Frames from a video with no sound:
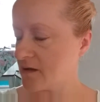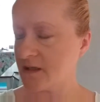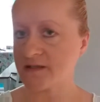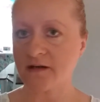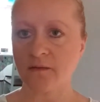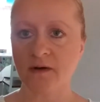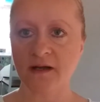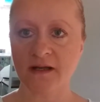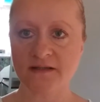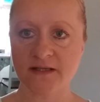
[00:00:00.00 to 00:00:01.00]
you start
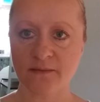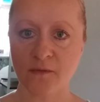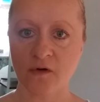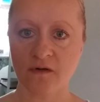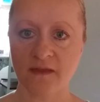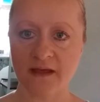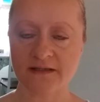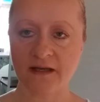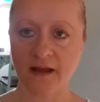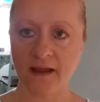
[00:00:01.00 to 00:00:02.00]
working on some more of
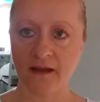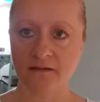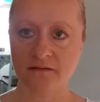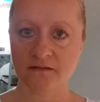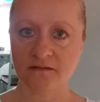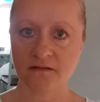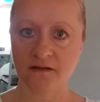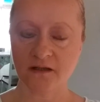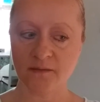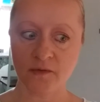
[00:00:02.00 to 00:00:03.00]
that today.
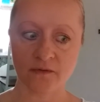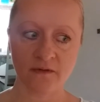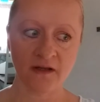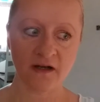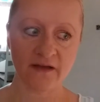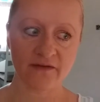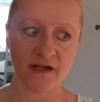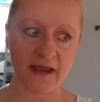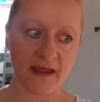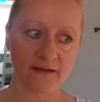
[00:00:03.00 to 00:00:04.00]
Little more, little every
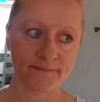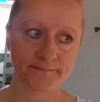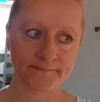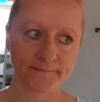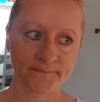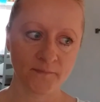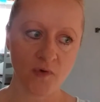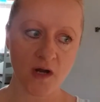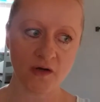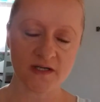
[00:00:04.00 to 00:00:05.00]
day,
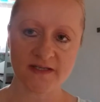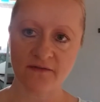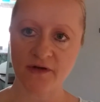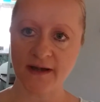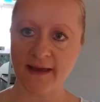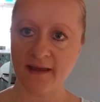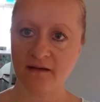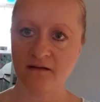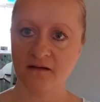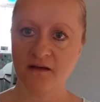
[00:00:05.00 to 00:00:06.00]
progress every day.
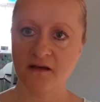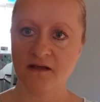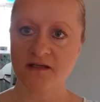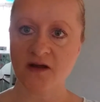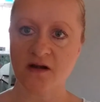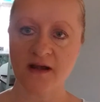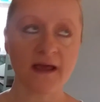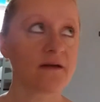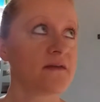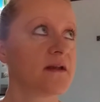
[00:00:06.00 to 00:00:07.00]
Start
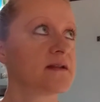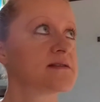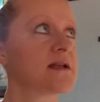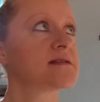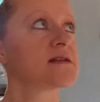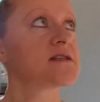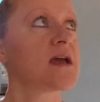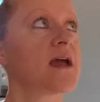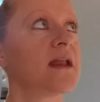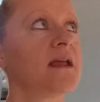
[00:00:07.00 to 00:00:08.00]
now, then it's not such a
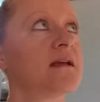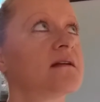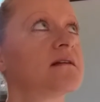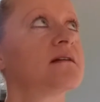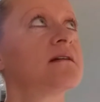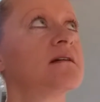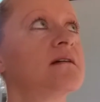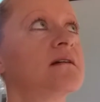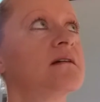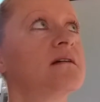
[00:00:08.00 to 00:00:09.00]
headache
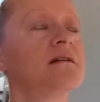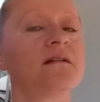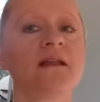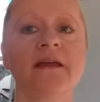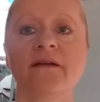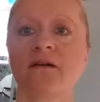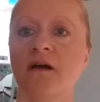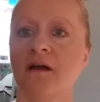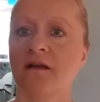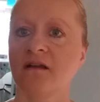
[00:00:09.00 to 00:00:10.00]
later
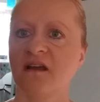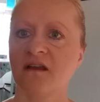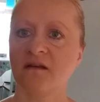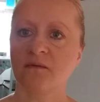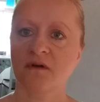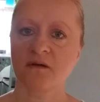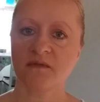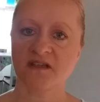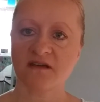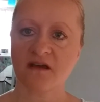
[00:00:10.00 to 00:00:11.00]
on. I need to work on
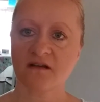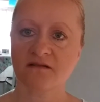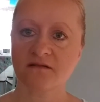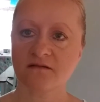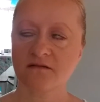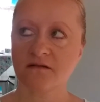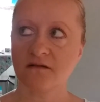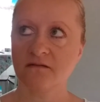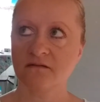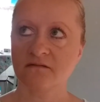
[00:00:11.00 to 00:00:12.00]
my taxes
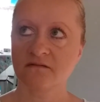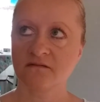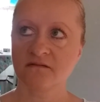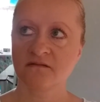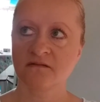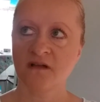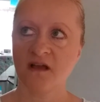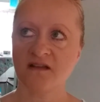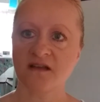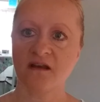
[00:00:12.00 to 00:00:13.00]
too.
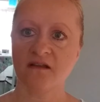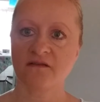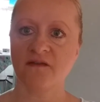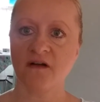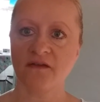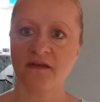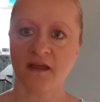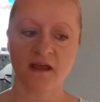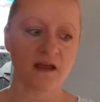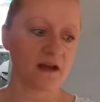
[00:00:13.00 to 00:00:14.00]
That's another fall
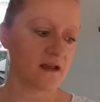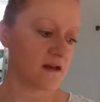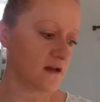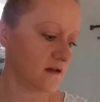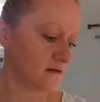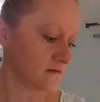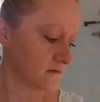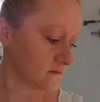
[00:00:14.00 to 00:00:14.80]
thing I gotta get done.